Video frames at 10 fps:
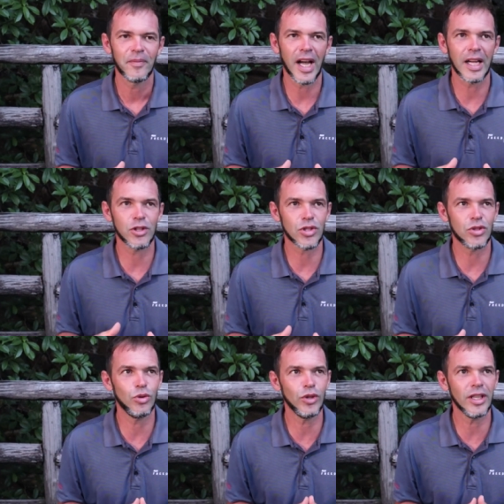I was
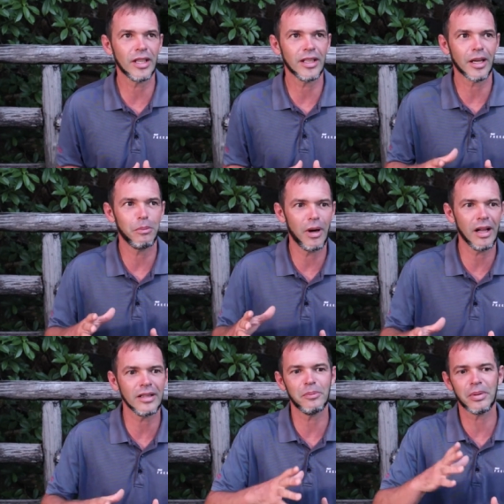doing like
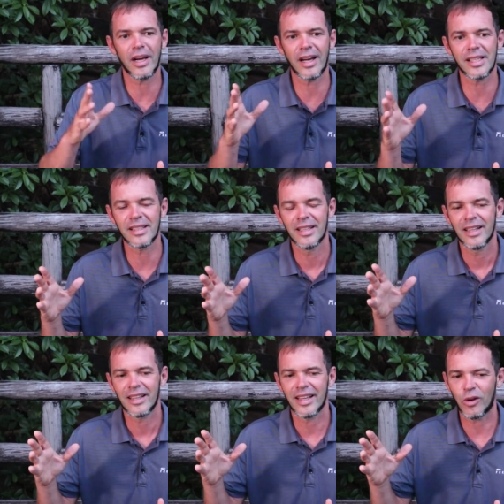multiplies
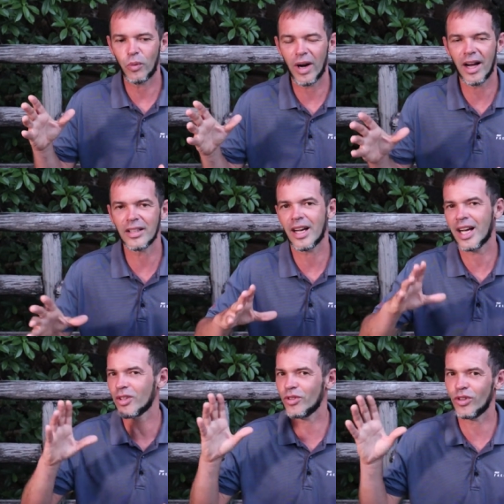like
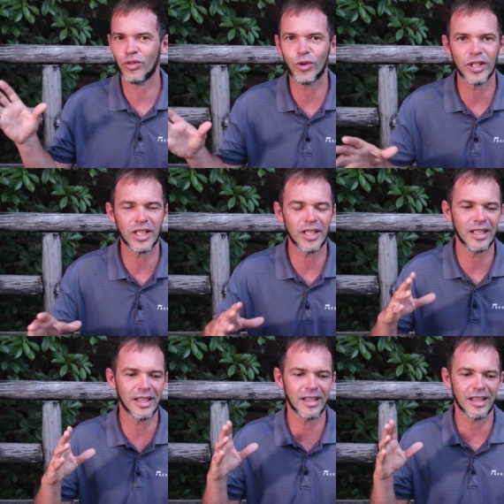
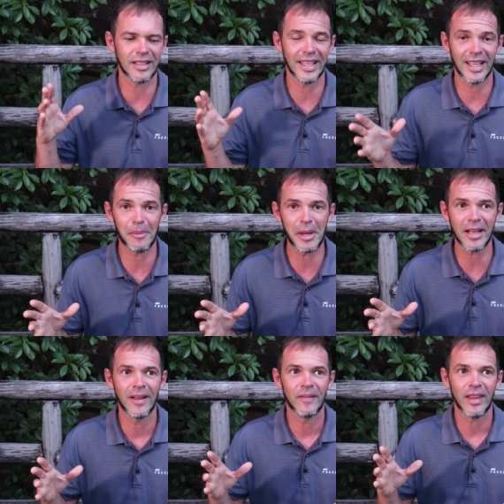140
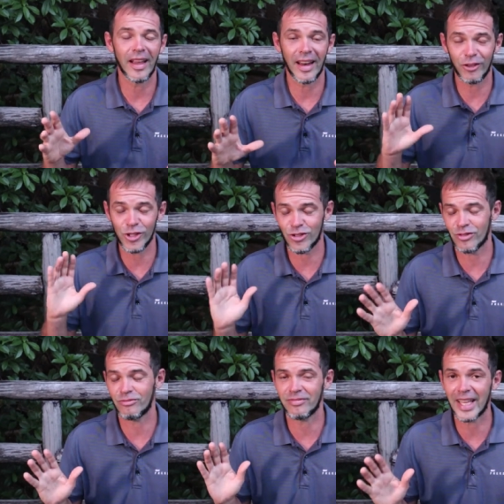dynamic, and I
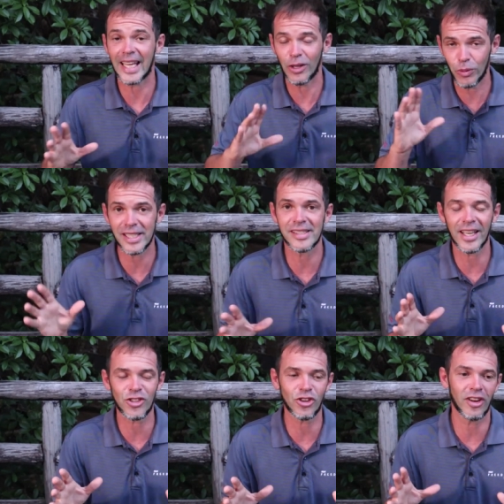was like in one
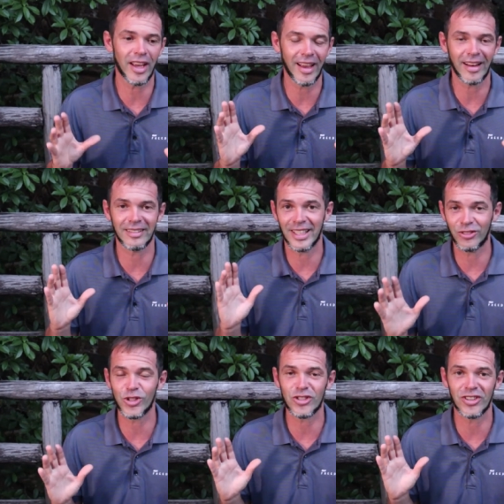session, and
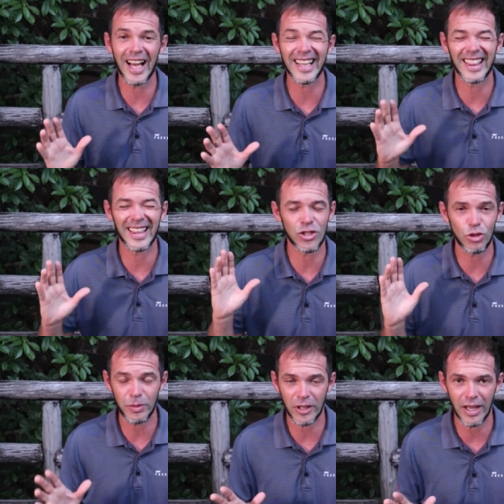it was not
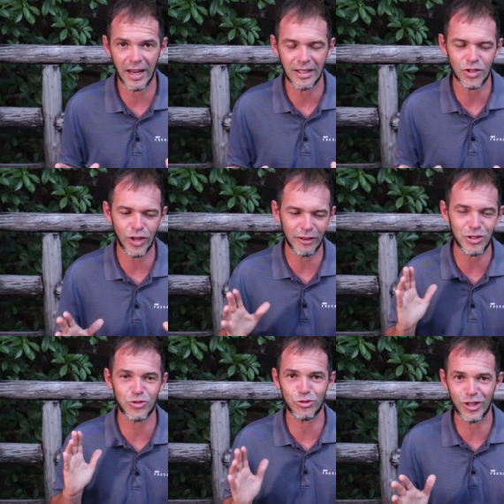super hard, so I
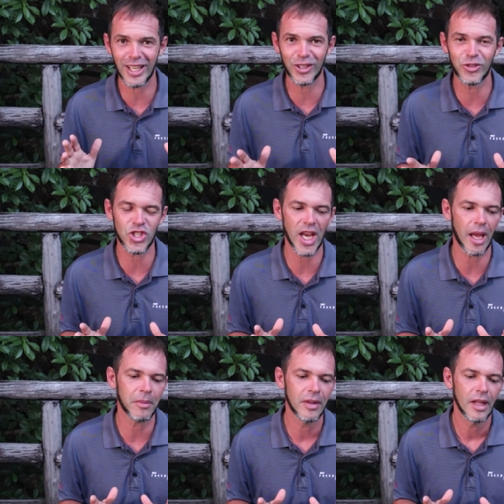was really good shape.